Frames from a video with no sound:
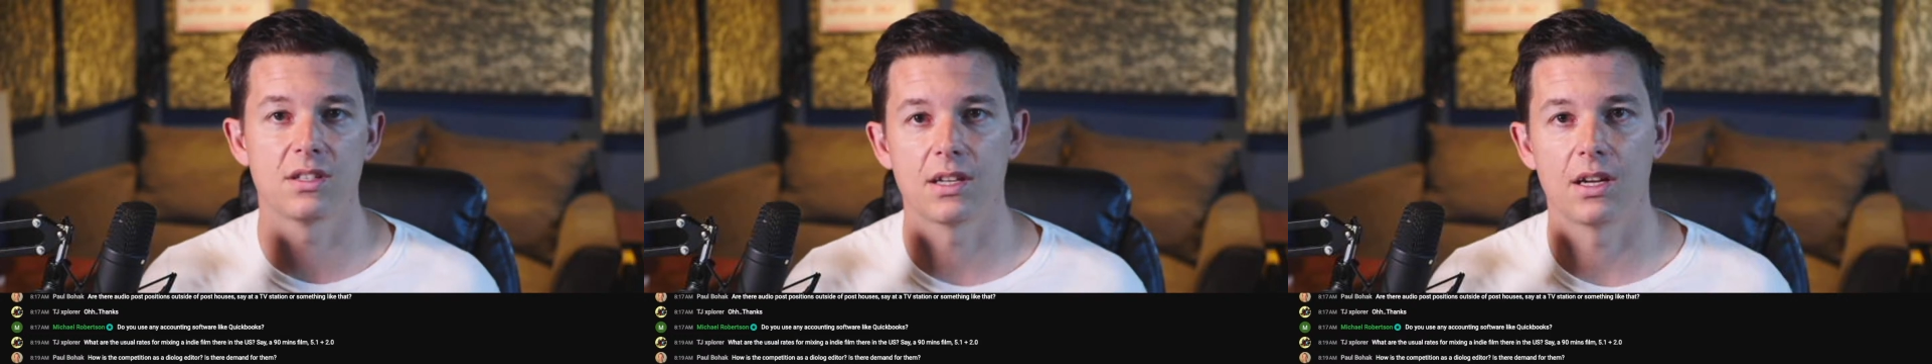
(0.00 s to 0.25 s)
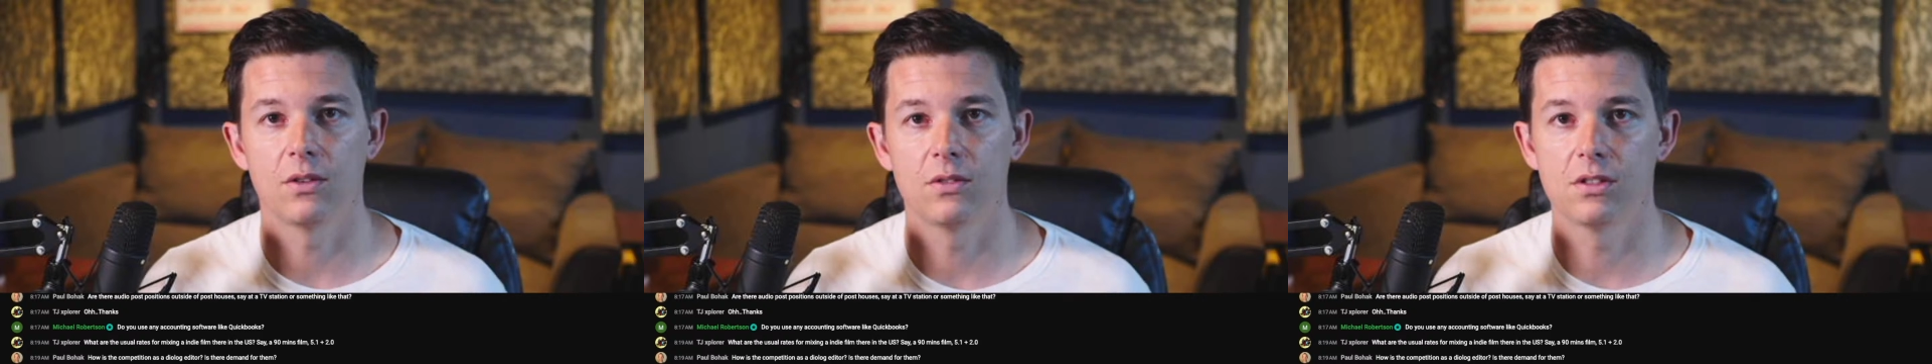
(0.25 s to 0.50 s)

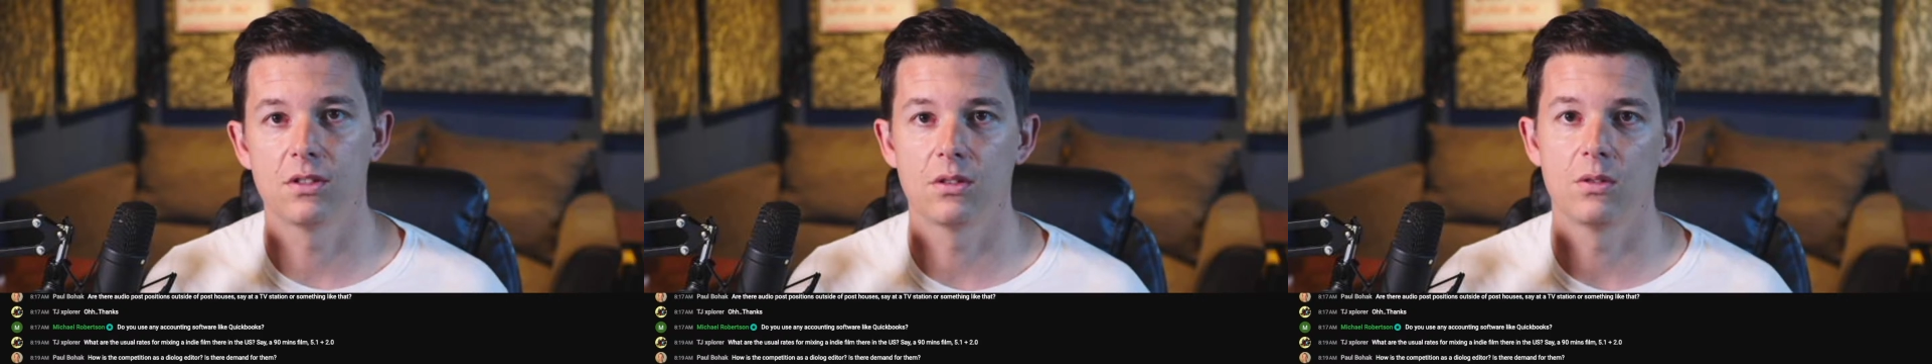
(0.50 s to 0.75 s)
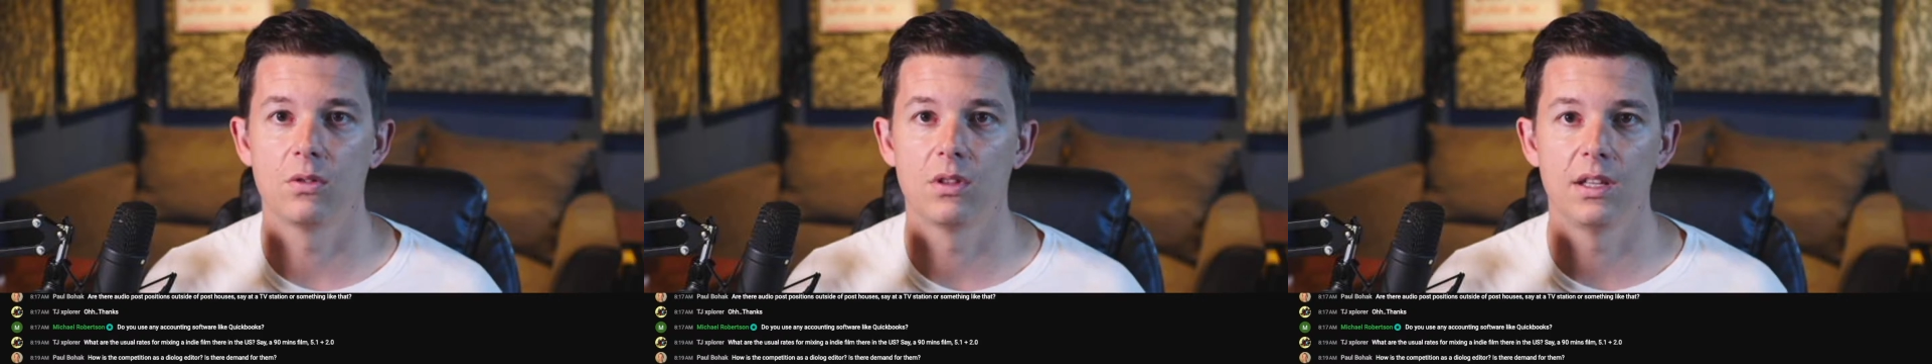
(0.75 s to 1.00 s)
sound
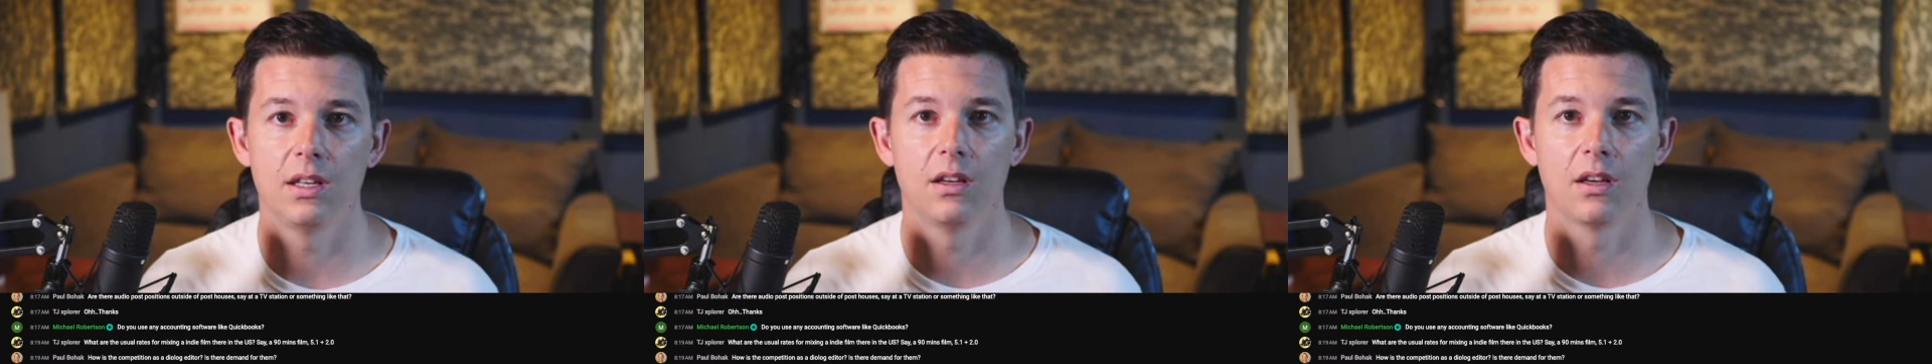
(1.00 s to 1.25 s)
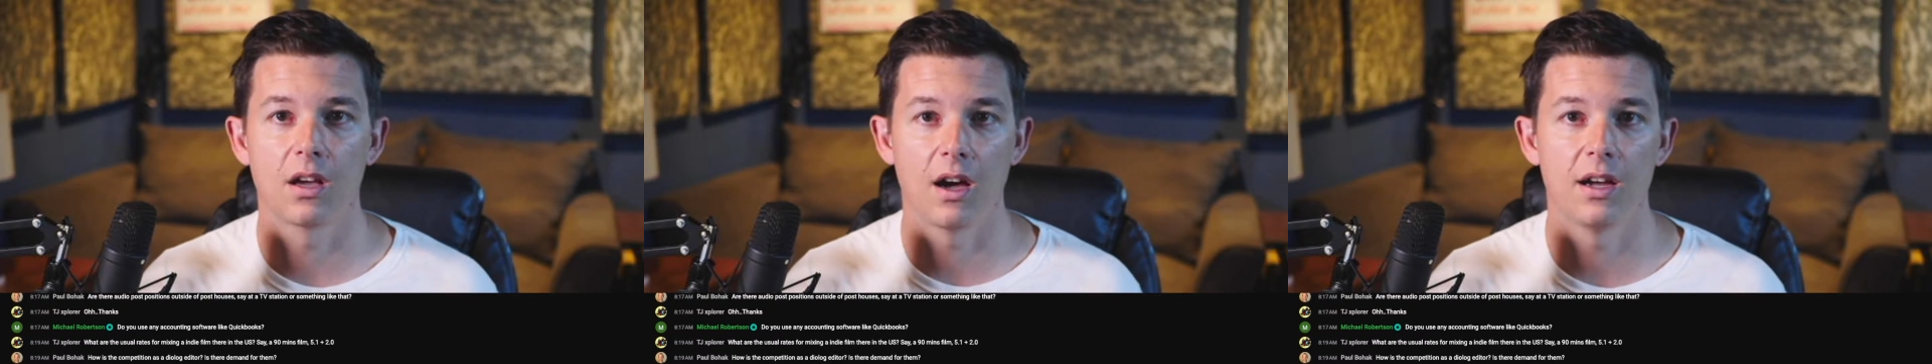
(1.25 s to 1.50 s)
to the
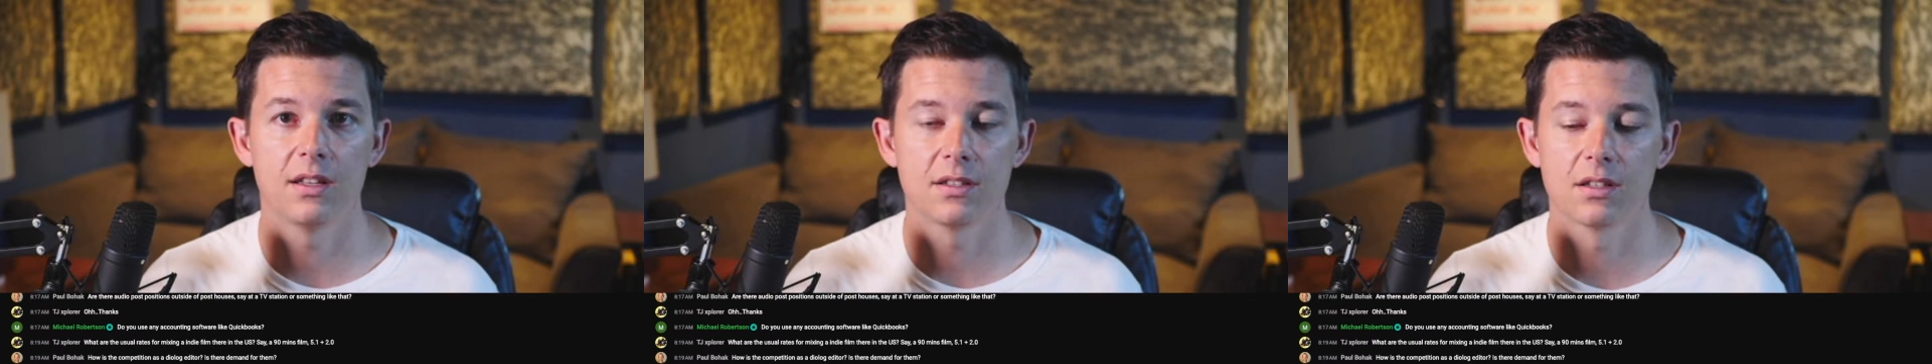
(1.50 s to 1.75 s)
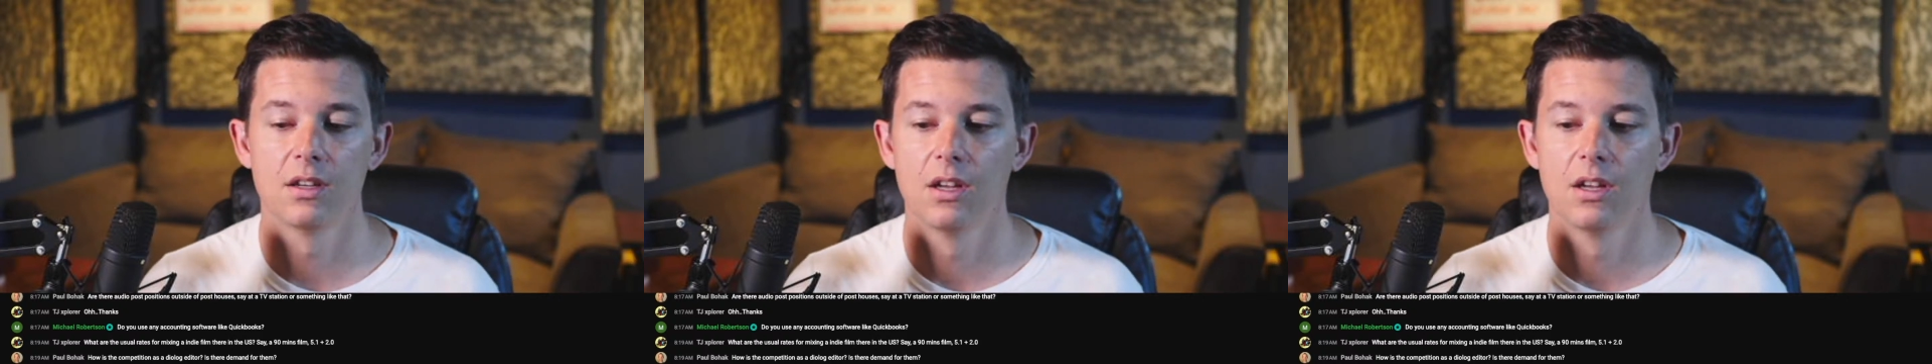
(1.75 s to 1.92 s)
cut,